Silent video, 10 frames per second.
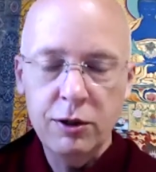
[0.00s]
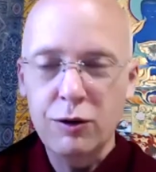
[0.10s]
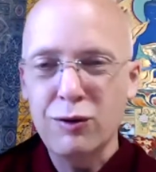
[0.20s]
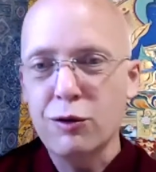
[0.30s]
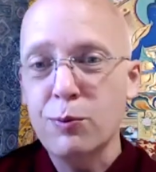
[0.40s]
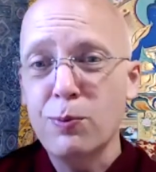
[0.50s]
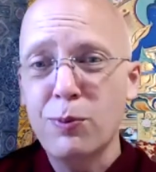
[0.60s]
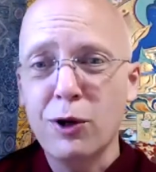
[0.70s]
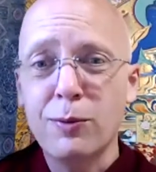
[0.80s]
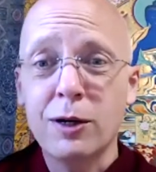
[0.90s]
I just sort of
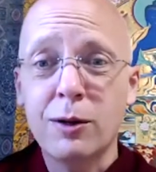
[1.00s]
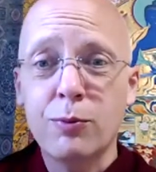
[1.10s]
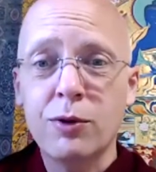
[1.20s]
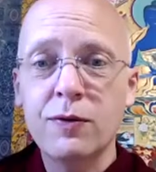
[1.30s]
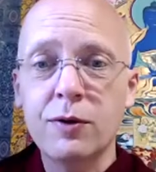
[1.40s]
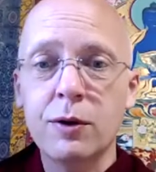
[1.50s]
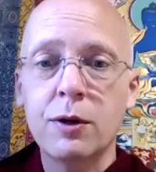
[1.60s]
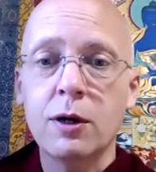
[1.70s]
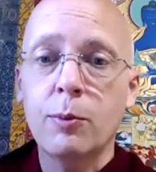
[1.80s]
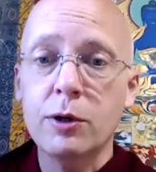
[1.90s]
spoke about it briefly
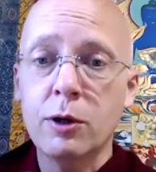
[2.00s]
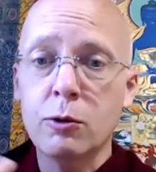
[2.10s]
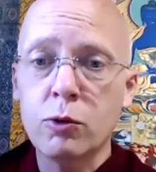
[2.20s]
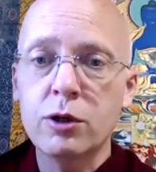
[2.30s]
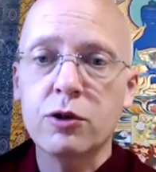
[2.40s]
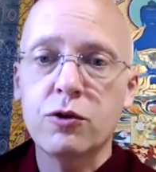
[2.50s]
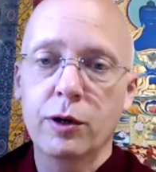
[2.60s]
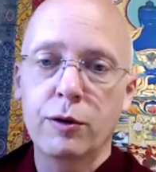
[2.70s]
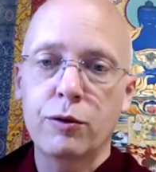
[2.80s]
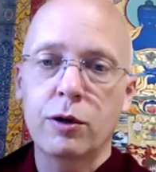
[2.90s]
there, but in written
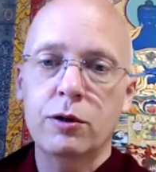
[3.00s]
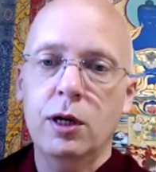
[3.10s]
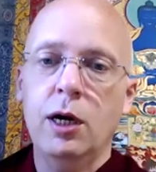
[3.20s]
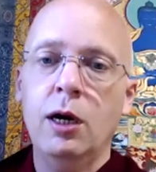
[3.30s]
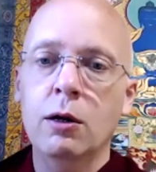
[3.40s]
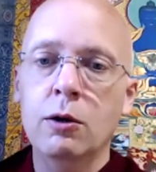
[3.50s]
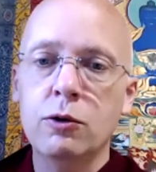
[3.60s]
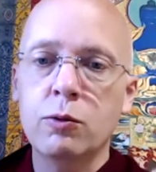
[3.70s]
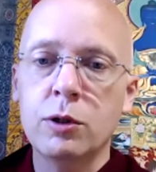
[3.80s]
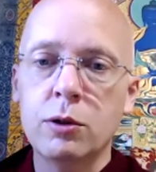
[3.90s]
translation, how do
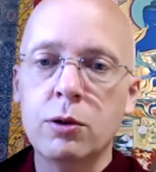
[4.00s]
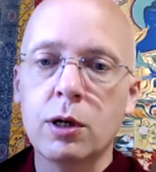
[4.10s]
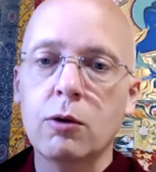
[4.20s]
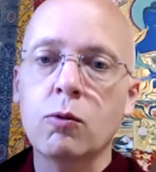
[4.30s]
we do that?